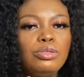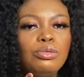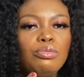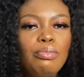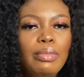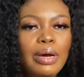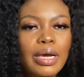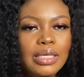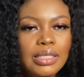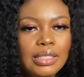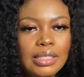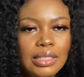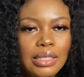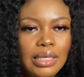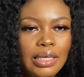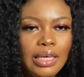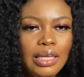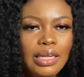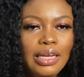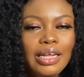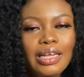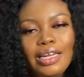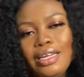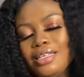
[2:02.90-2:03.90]
my
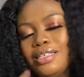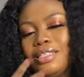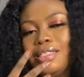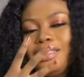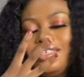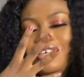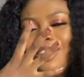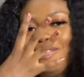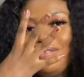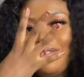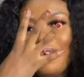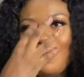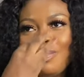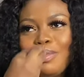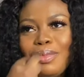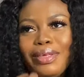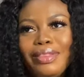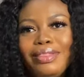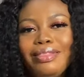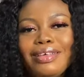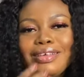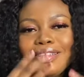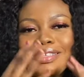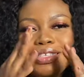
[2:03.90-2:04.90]
skin, and it's giving
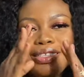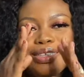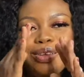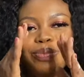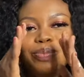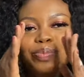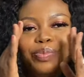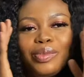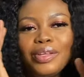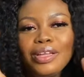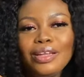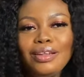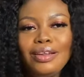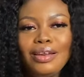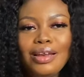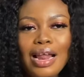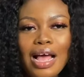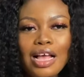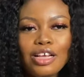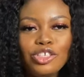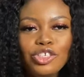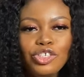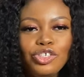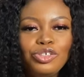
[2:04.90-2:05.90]
me this
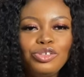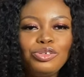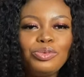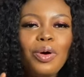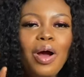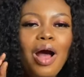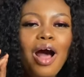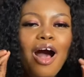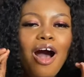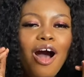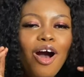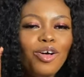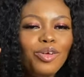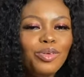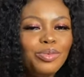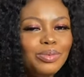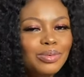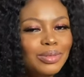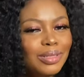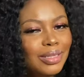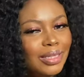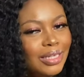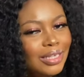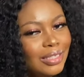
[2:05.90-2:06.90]
natural
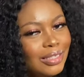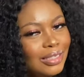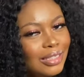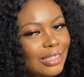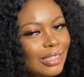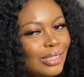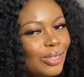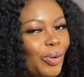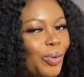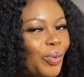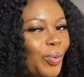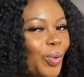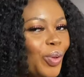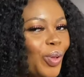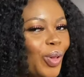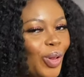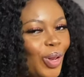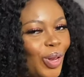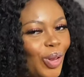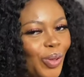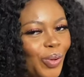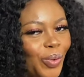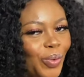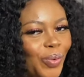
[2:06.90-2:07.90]
little
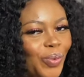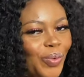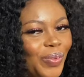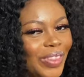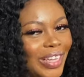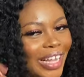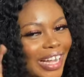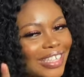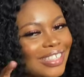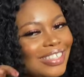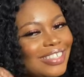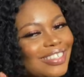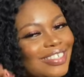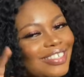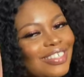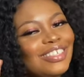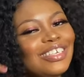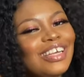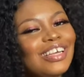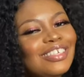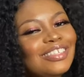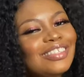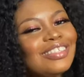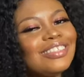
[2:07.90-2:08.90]
glow that is
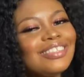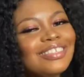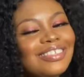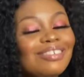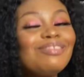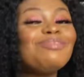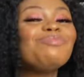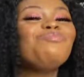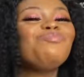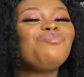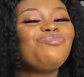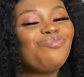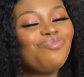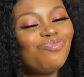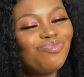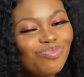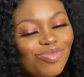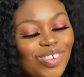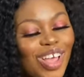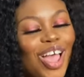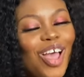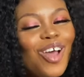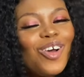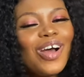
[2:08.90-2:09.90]
just
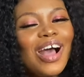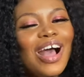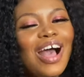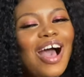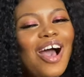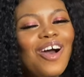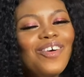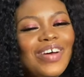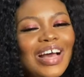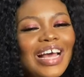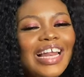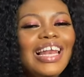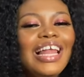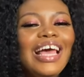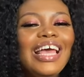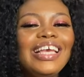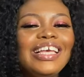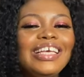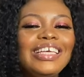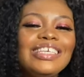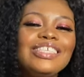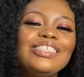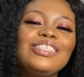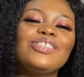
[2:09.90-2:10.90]
how I
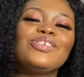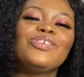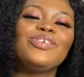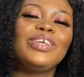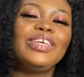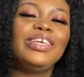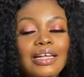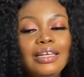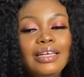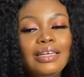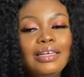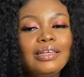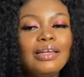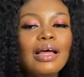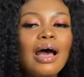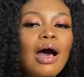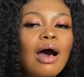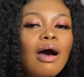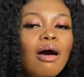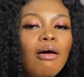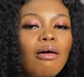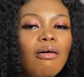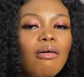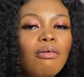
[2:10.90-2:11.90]
like it. Okay,
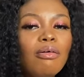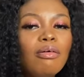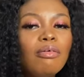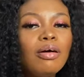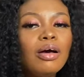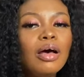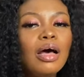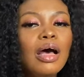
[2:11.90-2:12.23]
now